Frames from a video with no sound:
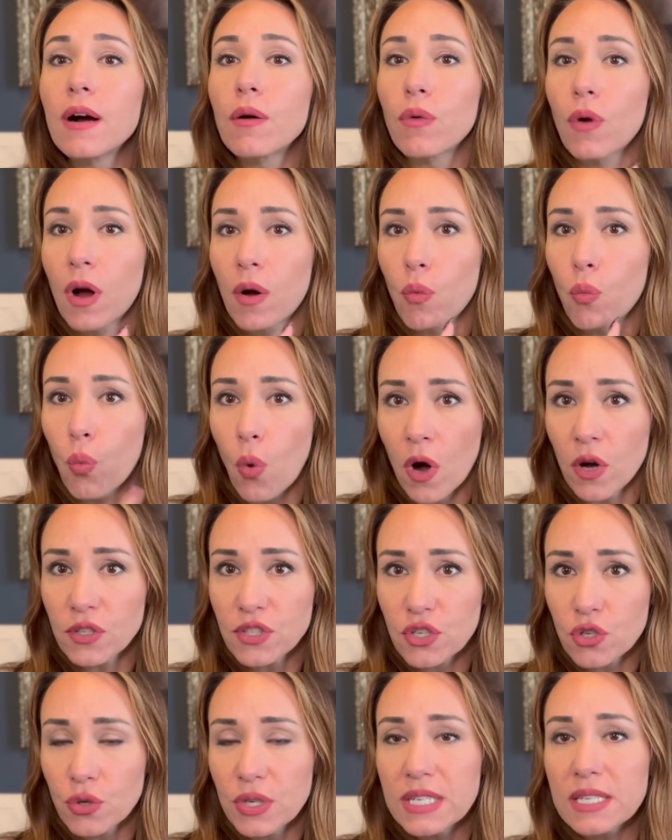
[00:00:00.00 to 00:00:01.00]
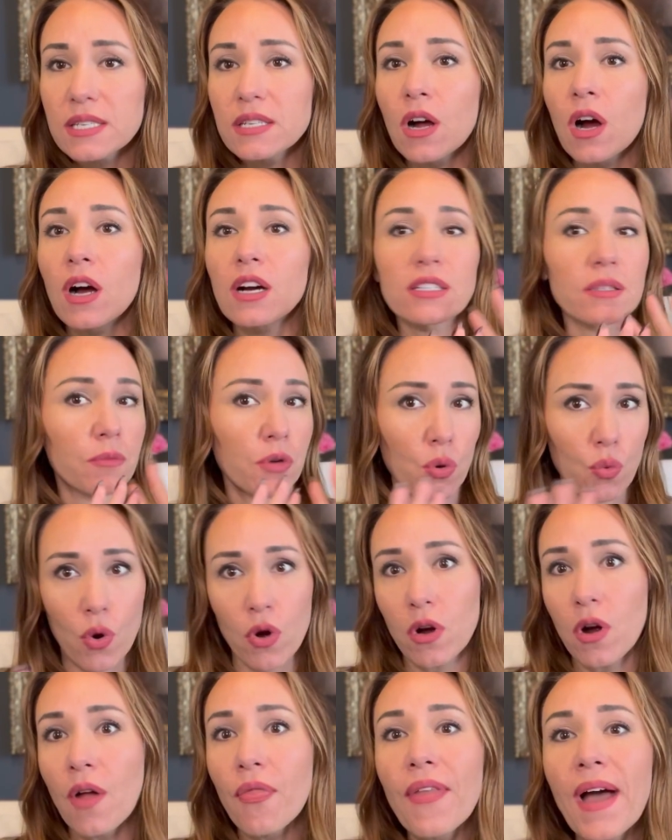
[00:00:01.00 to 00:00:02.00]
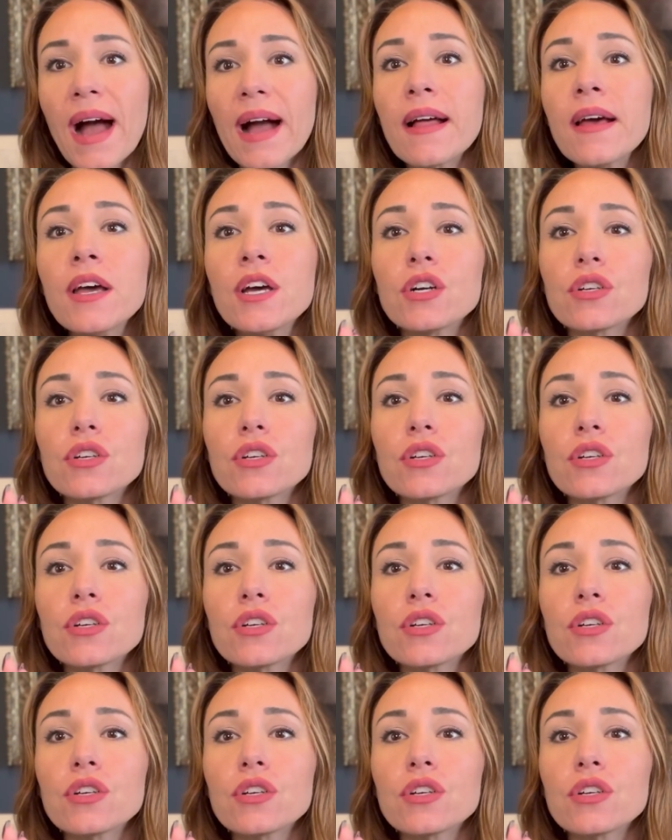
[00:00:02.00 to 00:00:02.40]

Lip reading: Wall Street stocks, I'm gonna work on that.